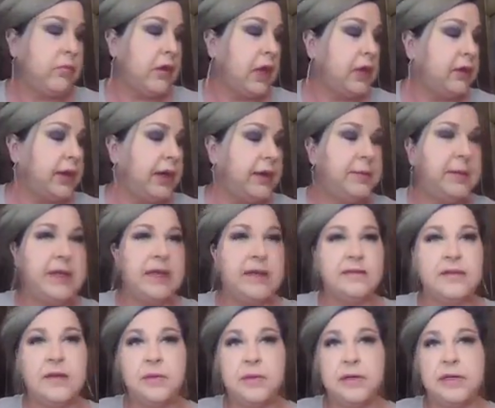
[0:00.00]
Okay,
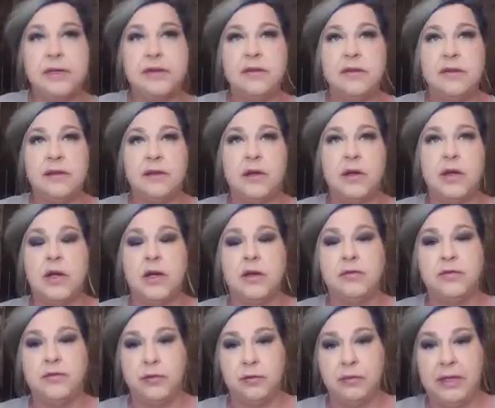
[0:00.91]
because I put concealer
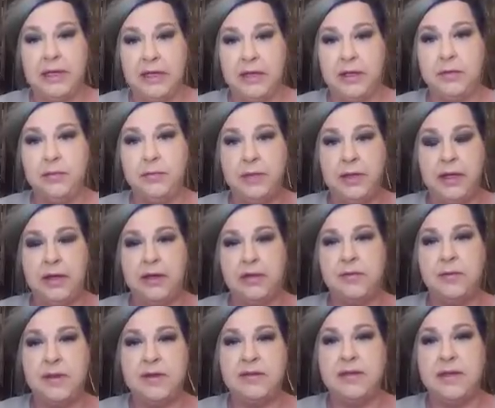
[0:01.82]
on, for me,
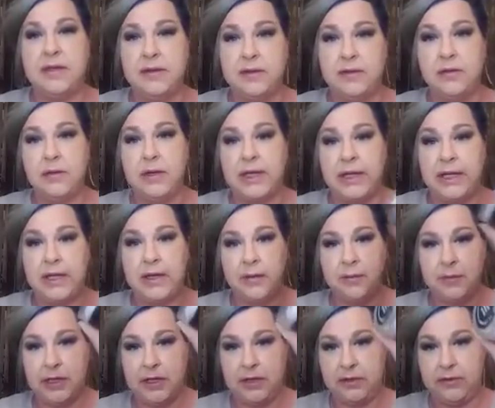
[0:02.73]
because my skin is oily,
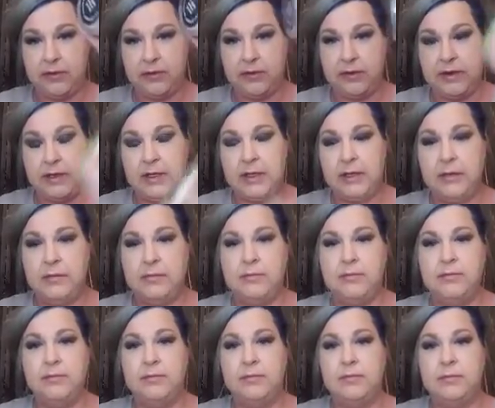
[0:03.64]
I'm going to use the
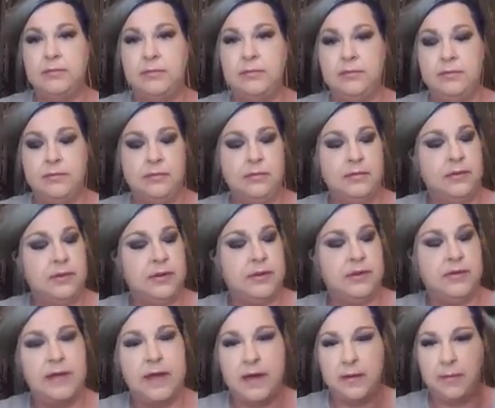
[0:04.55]

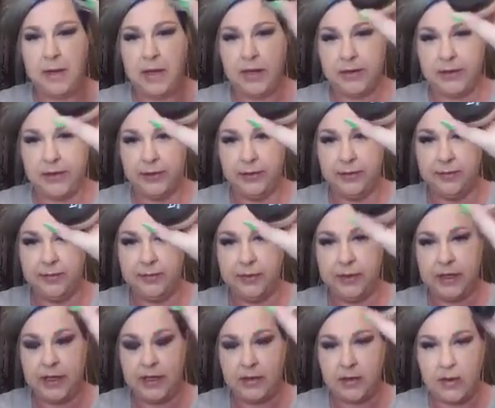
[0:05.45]
setting powder.
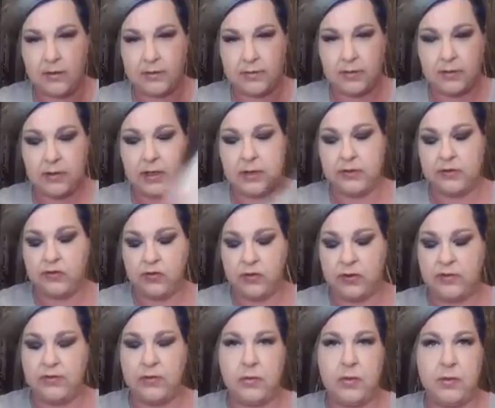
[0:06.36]
Okay, also another
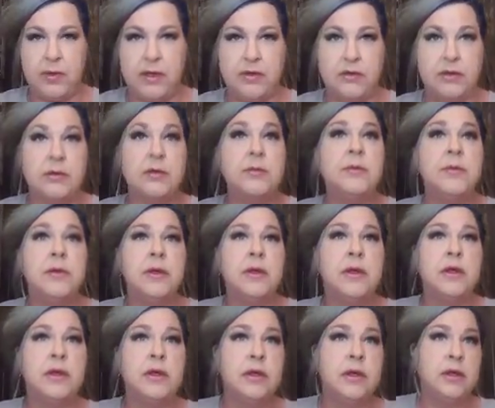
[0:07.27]
choice from the bundle.
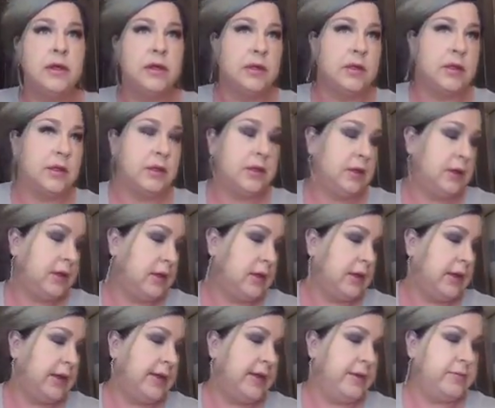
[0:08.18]

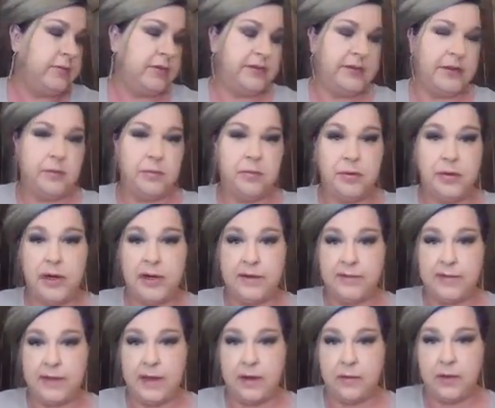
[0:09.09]
And I'm just going to
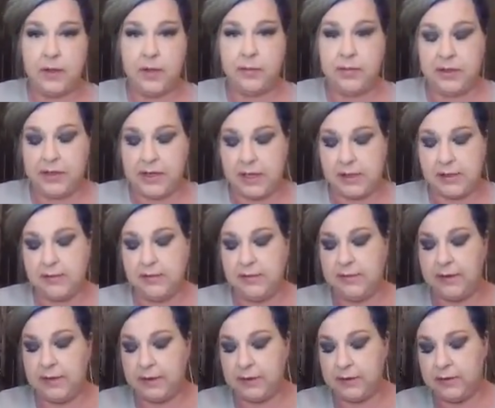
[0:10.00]
press that while I put that
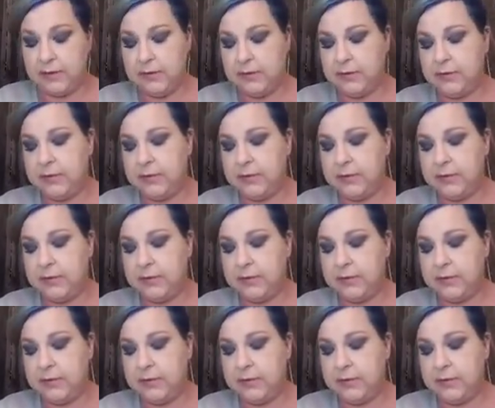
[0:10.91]
concealer.